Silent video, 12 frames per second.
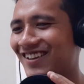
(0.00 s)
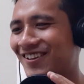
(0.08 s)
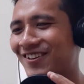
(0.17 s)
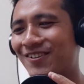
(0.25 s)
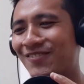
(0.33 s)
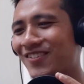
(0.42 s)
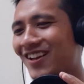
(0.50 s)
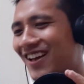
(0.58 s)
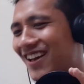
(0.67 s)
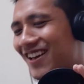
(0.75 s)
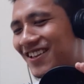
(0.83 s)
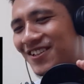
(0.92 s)

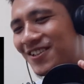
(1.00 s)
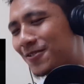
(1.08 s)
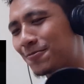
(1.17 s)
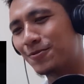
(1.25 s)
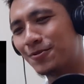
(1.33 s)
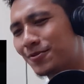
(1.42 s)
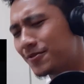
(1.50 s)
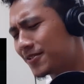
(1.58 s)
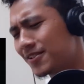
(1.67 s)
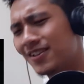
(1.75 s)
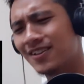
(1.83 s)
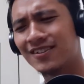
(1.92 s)
Kupar shadap,
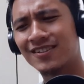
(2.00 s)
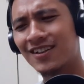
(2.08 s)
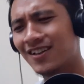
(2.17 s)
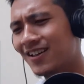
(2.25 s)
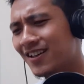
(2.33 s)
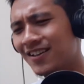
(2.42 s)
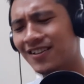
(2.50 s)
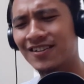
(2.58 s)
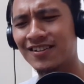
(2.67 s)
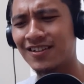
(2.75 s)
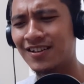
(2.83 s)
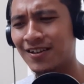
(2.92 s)
na na na
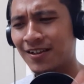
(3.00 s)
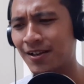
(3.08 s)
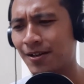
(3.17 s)
na,